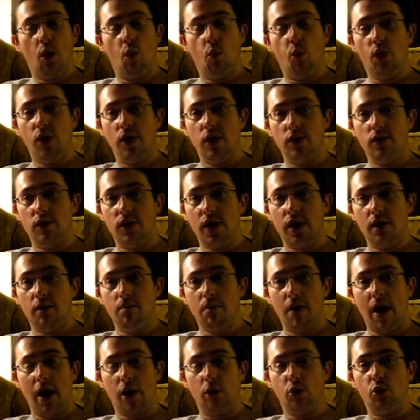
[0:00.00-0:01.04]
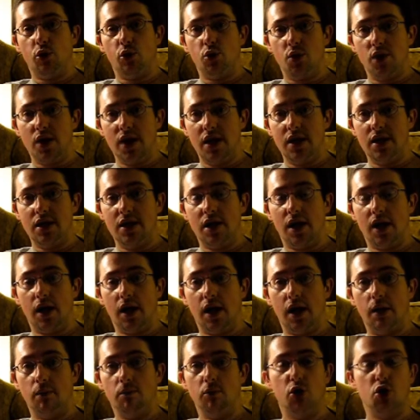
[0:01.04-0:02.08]
when the mono green
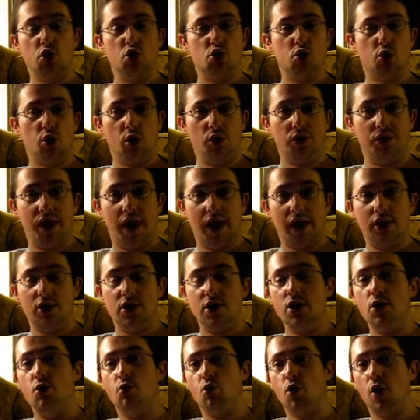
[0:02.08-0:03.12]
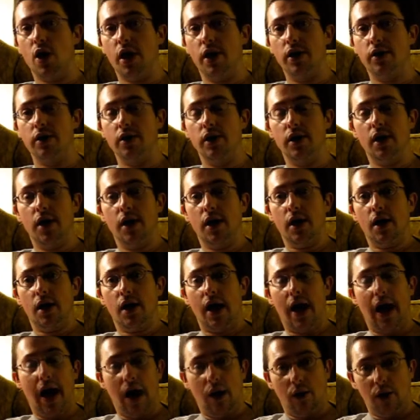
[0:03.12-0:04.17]
control deck did run
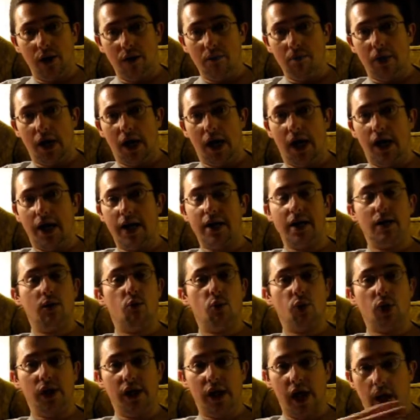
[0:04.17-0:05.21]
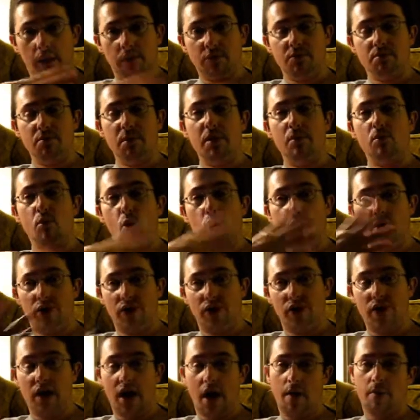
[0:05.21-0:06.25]
Howling Mine, it really helped me more
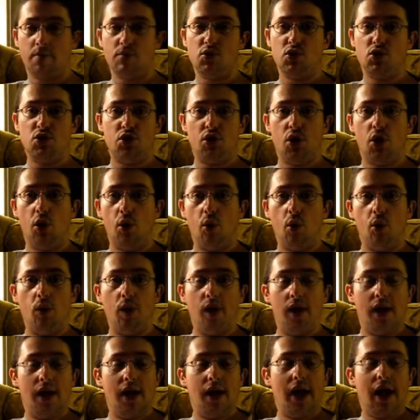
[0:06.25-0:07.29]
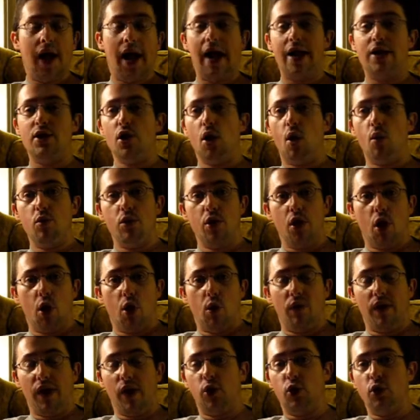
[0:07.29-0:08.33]
than them. So I don't
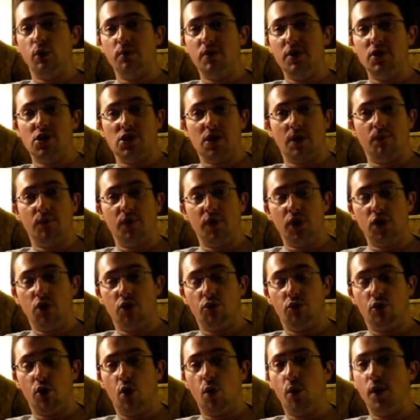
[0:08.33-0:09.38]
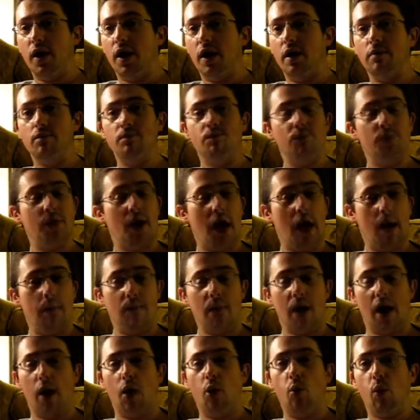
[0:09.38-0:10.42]
know. That could be something to throw in. I'm
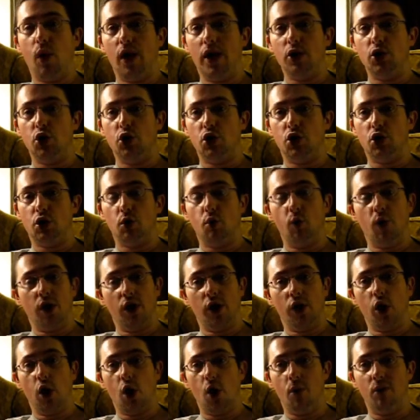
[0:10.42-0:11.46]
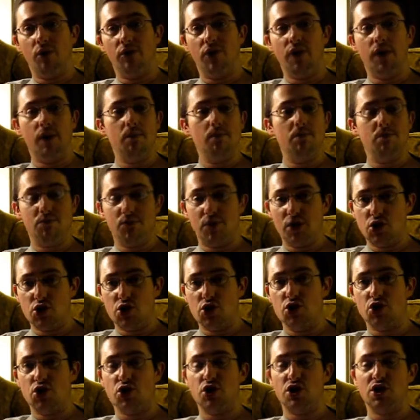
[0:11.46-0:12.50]
not quite sure where to go with it. This
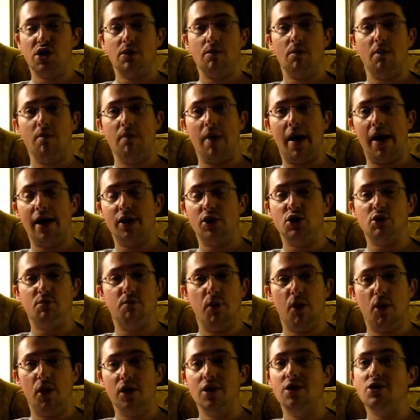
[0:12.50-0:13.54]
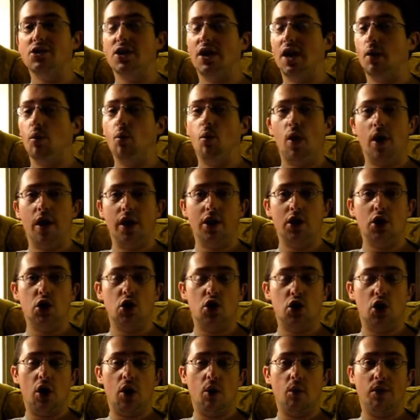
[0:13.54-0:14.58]
is just some of my experience, and I wanted to
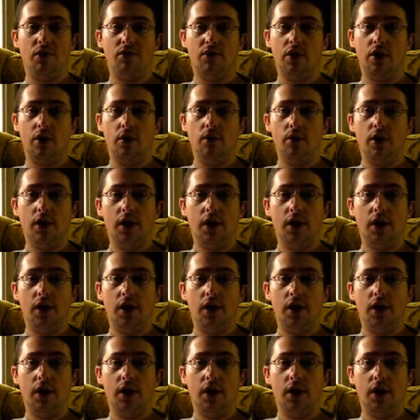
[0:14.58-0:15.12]
share it with you.